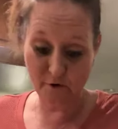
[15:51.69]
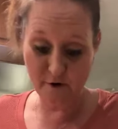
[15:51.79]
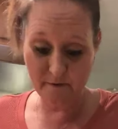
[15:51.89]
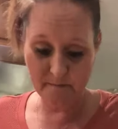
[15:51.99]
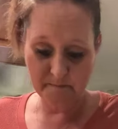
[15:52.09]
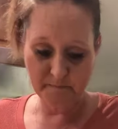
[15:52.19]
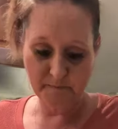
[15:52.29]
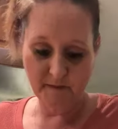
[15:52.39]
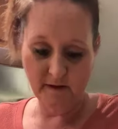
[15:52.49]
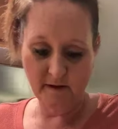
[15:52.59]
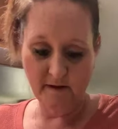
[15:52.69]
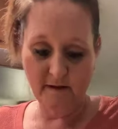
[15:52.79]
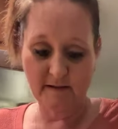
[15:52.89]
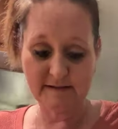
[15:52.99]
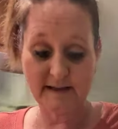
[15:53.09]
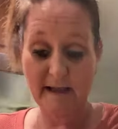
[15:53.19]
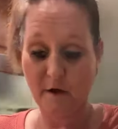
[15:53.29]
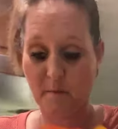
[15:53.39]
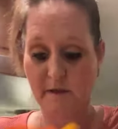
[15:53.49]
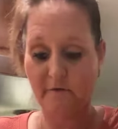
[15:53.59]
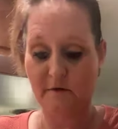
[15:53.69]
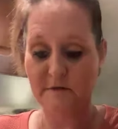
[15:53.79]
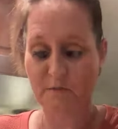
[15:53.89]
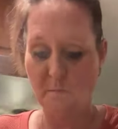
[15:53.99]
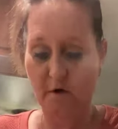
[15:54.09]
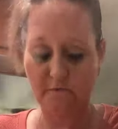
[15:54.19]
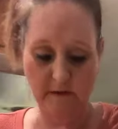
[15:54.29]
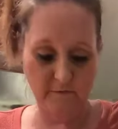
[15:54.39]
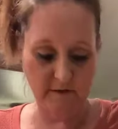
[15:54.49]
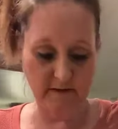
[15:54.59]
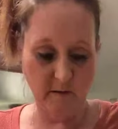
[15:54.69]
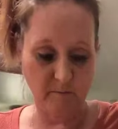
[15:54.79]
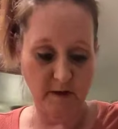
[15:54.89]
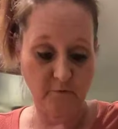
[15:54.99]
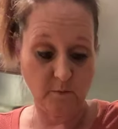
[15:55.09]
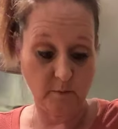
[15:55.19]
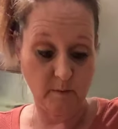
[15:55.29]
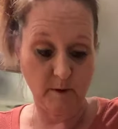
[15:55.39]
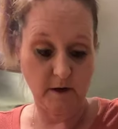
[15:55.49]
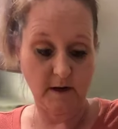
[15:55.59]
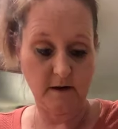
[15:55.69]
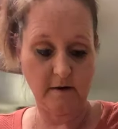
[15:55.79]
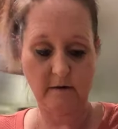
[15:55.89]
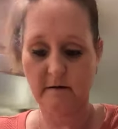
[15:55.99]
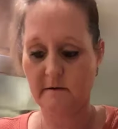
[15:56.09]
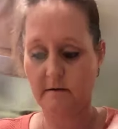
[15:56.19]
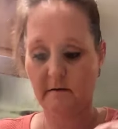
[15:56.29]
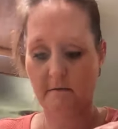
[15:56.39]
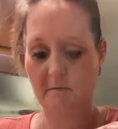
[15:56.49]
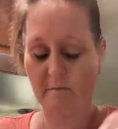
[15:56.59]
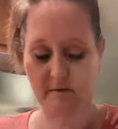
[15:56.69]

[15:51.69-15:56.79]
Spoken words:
It's gonna help give some more flavor to that beef when we put it in here. Oh.